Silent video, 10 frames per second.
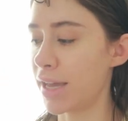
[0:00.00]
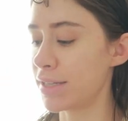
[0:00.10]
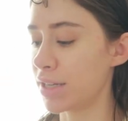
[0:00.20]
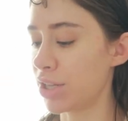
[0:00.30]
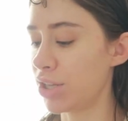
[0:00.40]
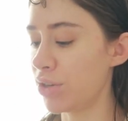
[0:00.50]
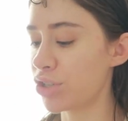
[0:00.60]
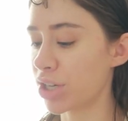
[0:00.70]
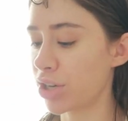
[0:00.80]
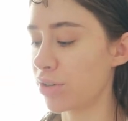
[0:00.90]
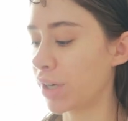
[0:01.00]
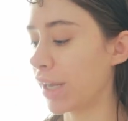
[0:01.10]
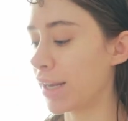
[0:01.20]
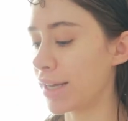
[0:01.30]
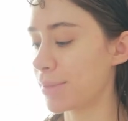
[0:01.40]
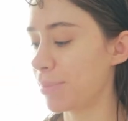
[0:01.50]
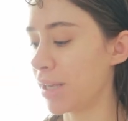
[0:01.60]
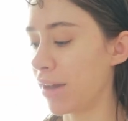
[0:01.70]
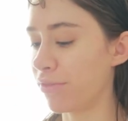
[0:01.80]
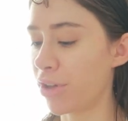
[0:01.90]
I did a huge Korean
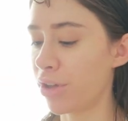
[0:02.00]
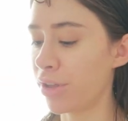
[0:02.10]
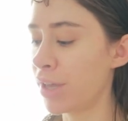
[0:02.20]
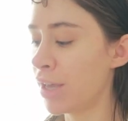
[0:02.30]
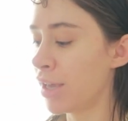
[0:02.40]
SPF haul